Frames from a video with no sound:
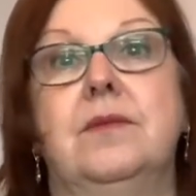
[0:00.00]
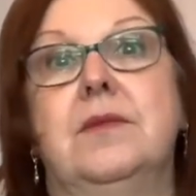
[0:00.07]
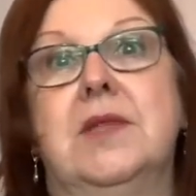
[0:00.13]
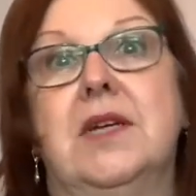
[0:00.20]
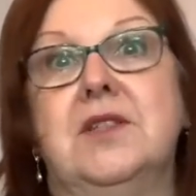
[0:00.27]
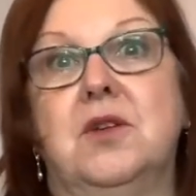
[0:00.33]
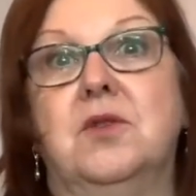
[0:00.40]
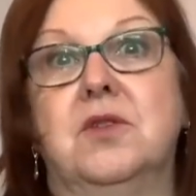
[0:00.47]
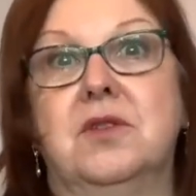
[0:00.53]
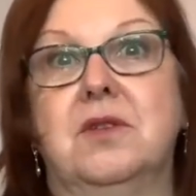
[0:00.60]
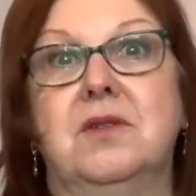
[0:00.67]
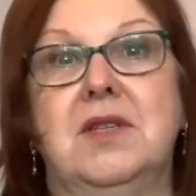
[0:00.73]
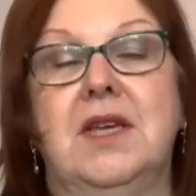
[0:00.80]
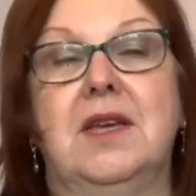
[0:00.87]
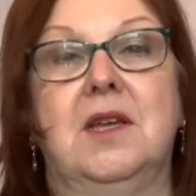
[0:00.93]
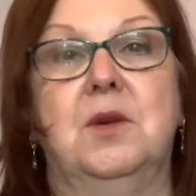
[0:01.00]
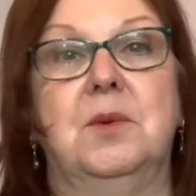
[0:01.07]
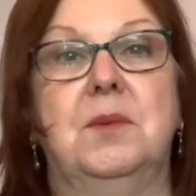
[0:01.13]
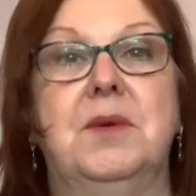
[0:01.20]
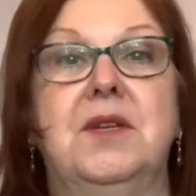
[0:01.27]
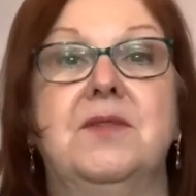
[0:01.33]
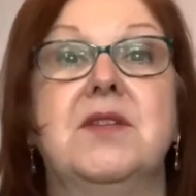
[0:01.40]
that's also taken up a
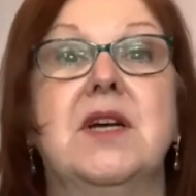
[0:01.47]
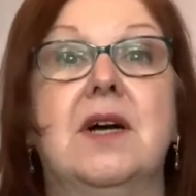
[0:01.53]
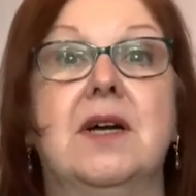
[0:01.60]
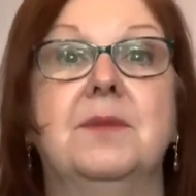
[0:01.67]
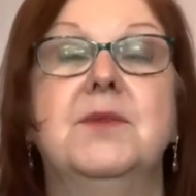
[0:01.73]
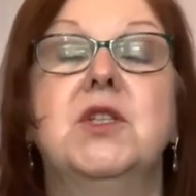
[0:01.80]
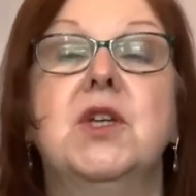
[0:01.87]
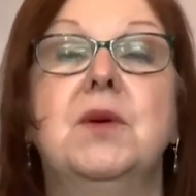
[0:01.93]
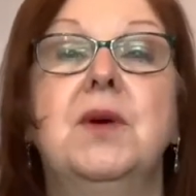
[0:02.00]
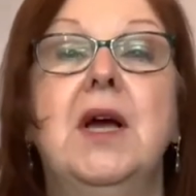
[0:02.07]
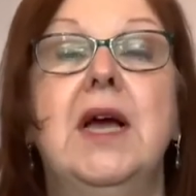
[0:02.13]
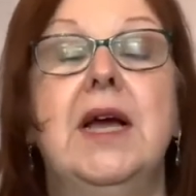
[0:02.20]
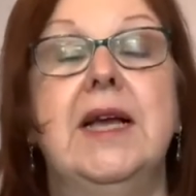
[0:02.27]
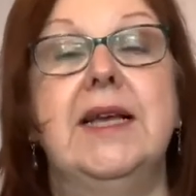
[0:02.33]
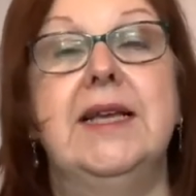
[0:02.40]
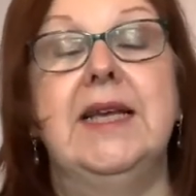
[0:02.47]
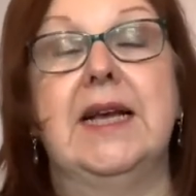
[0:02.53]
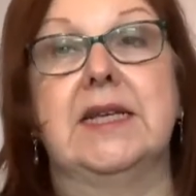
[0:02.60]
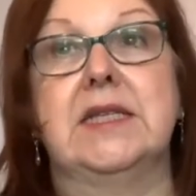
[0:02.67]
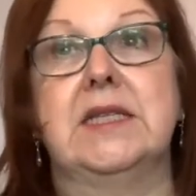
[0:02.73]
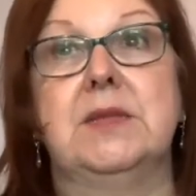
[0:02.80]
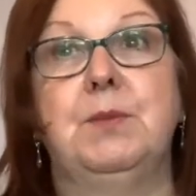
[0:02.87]
bit of time. So
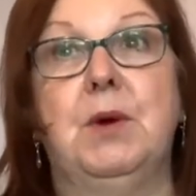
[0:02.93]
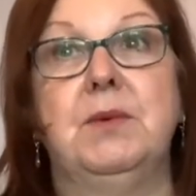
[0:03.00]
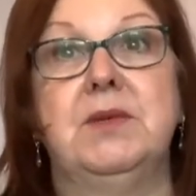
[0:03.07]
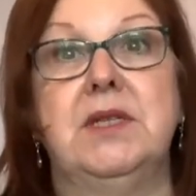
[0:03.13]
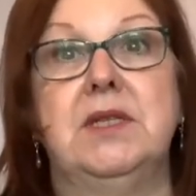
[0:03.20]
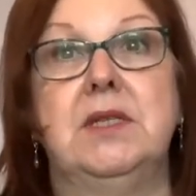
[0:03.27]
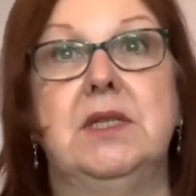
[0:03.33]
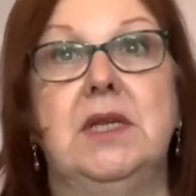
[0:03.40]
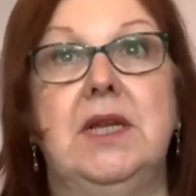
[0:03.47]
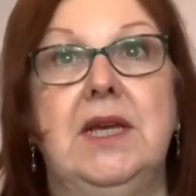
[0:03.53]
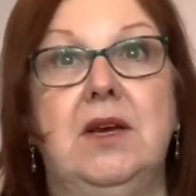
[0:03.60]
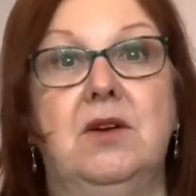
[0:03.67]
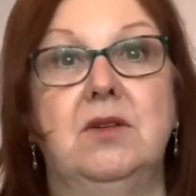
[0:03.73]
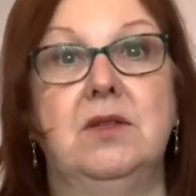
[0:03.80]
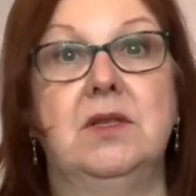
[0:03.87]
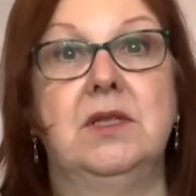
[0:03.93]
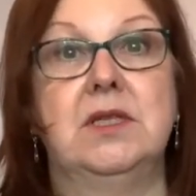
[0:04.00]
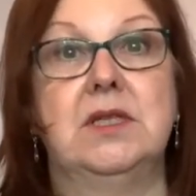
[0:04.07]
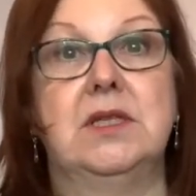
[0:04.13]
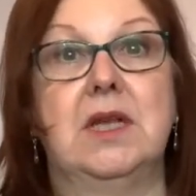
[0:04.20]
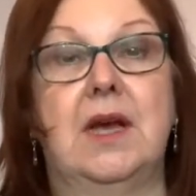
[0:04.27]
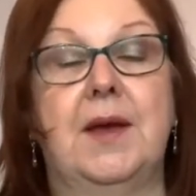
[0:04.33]
yes, popped into
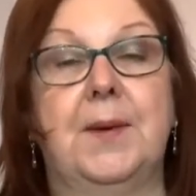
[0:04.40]
Leon's,